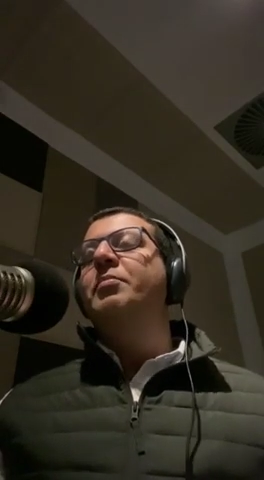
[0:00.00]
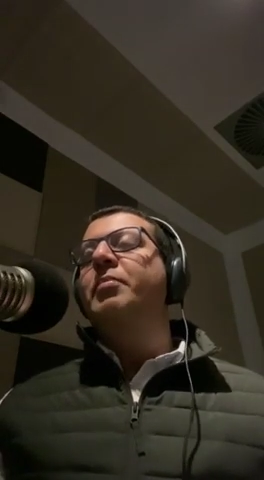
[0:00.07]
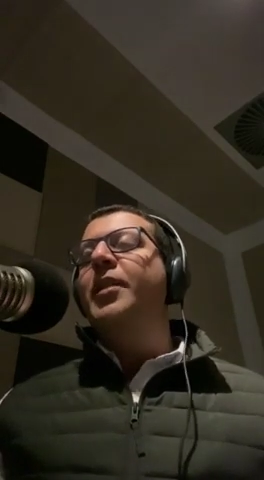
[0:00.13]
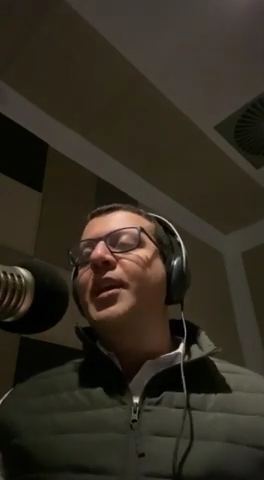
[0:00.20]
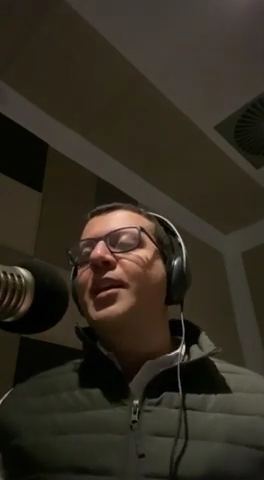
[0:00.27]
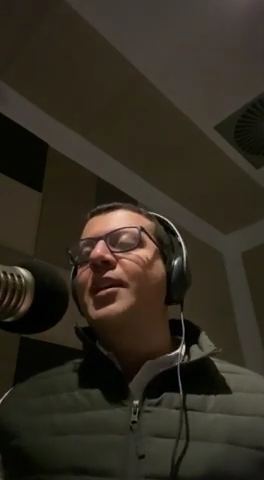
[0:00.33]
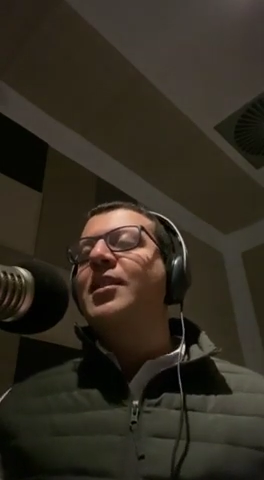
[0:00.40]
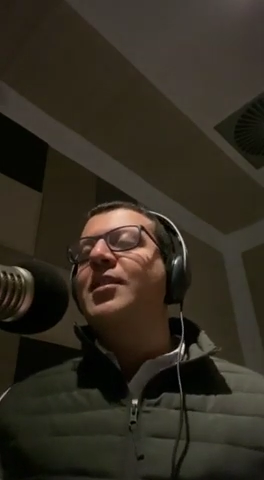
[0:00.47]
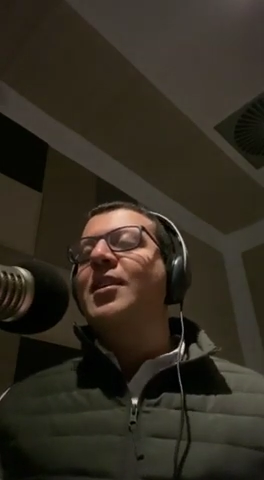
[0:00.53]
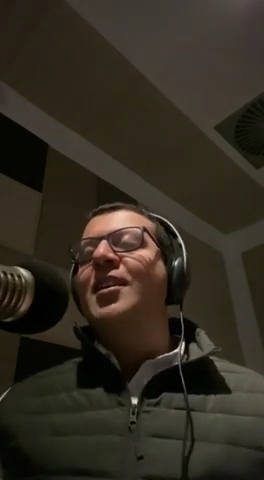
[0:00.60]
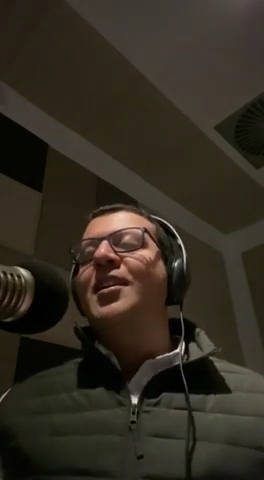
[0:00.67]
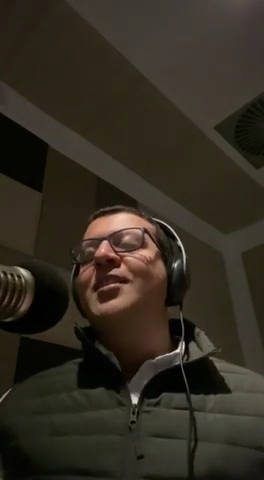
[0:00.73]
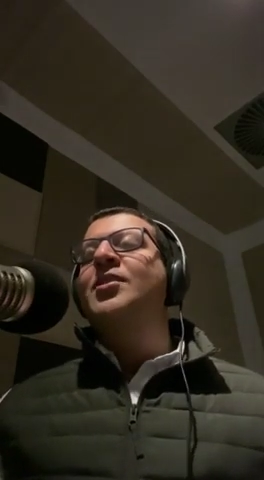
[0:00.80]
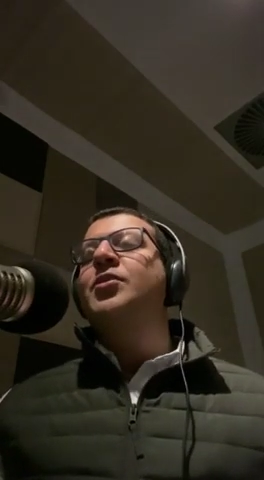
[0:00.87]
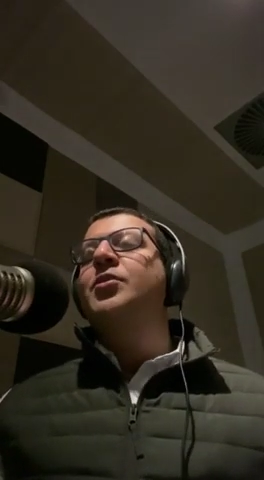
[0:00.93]
Please,
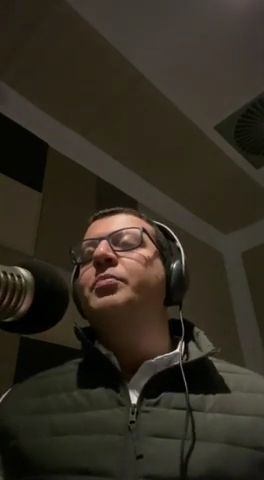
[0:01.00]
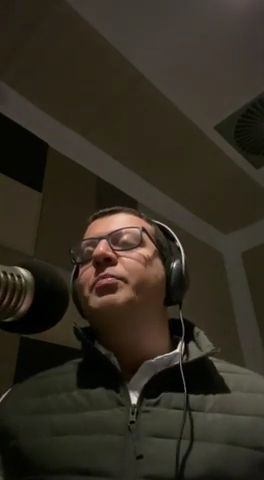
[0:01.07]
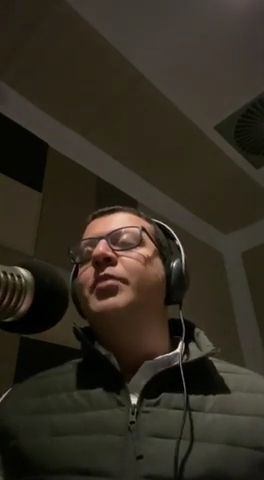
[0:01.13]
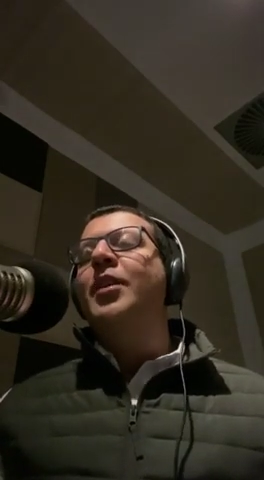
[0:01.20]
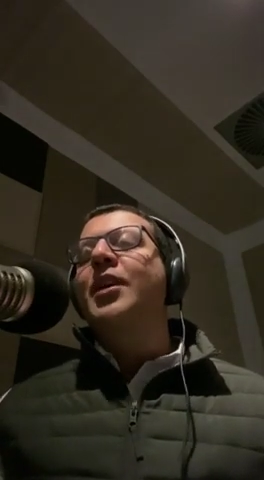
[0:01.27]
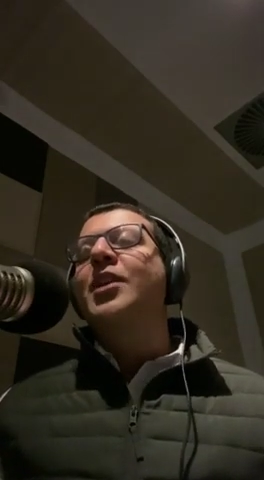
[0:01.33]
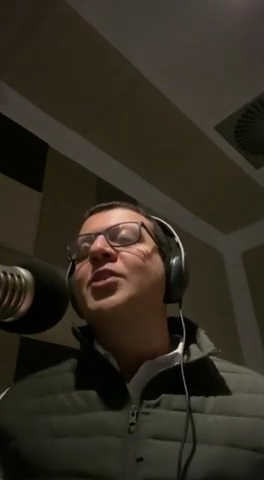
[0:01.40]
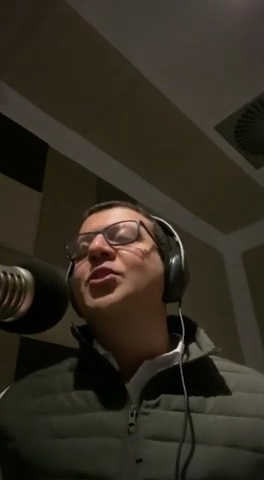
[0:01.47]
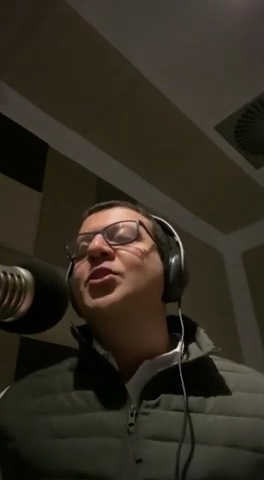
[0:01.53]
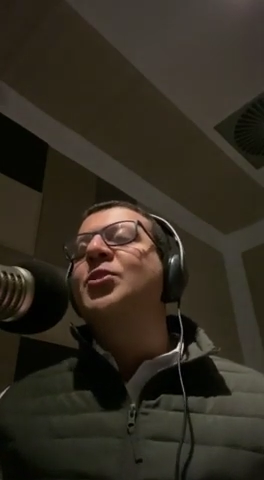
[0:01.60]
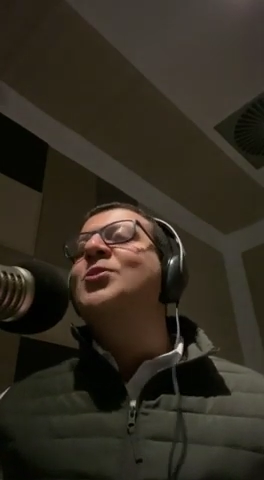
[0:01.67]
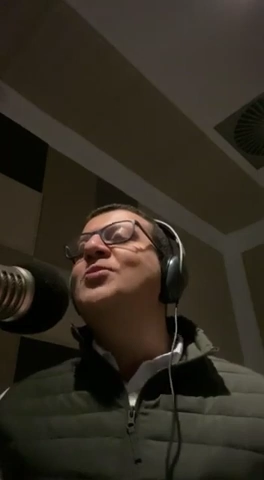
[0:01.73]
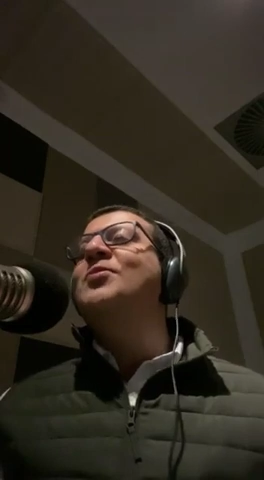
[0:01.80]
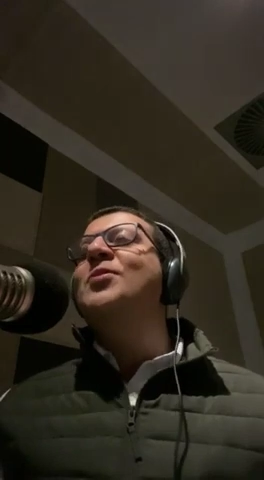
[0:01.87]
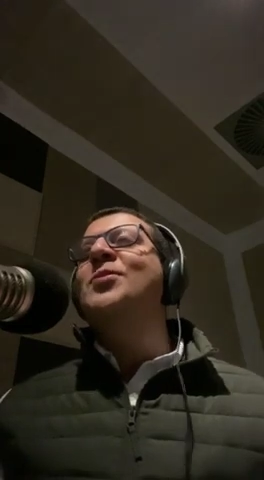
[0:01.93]
guys, please
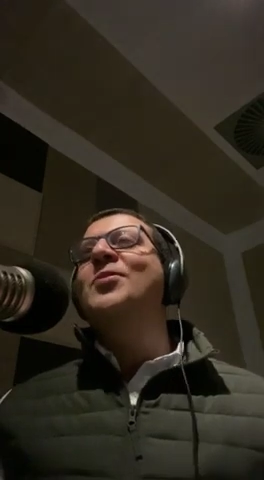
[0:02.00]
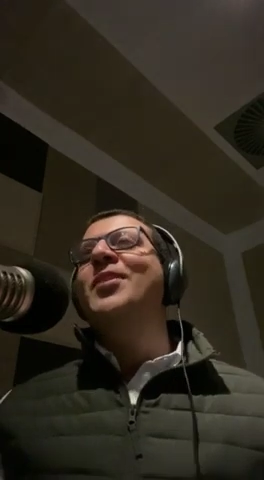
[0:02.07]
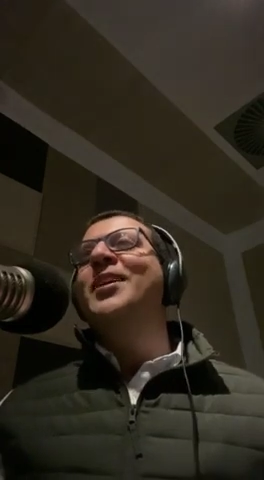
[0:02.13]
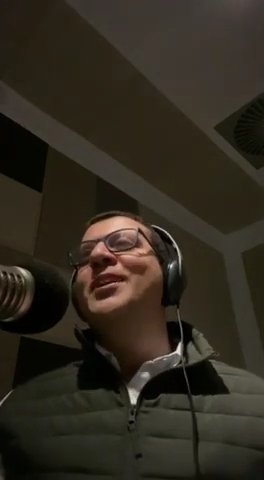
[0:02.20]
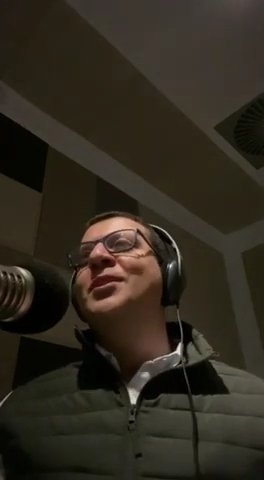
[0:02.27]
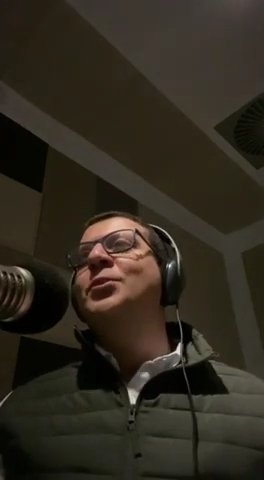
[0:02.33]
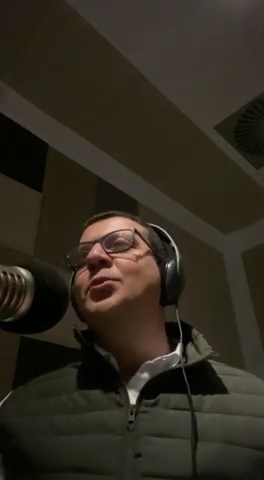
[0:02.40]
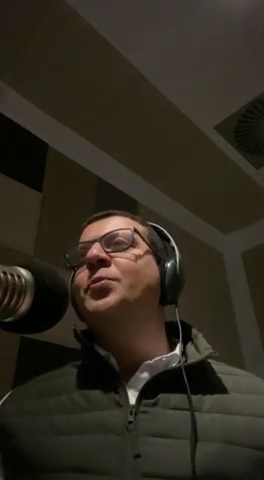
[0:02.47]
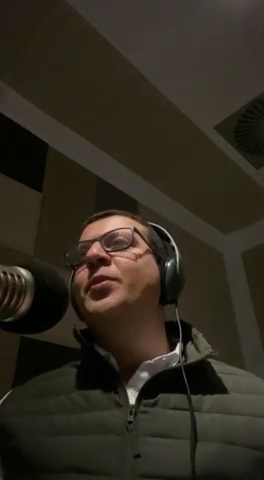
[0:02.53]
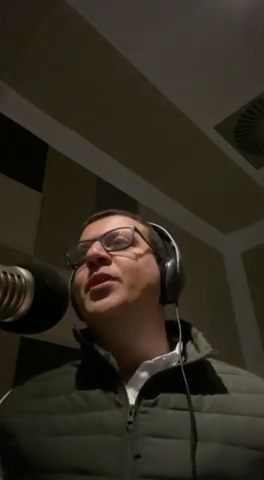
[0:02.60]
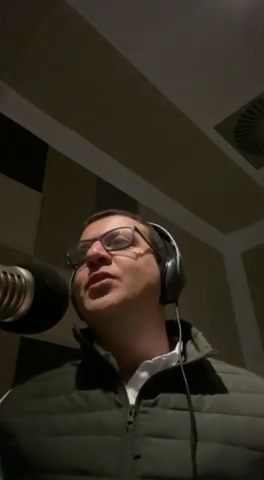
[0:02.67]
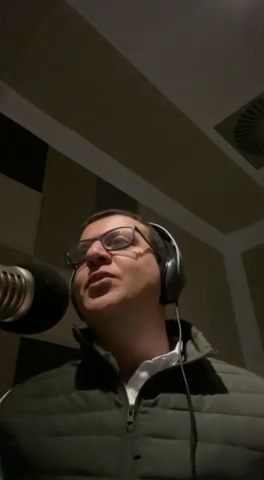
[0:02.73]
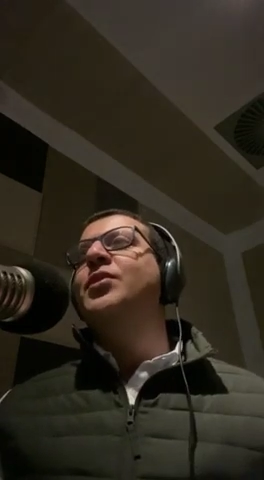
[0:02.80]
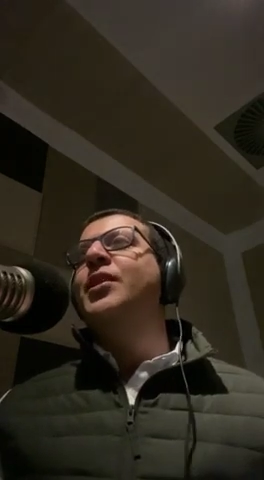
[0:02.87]
use fluoride toothpaste.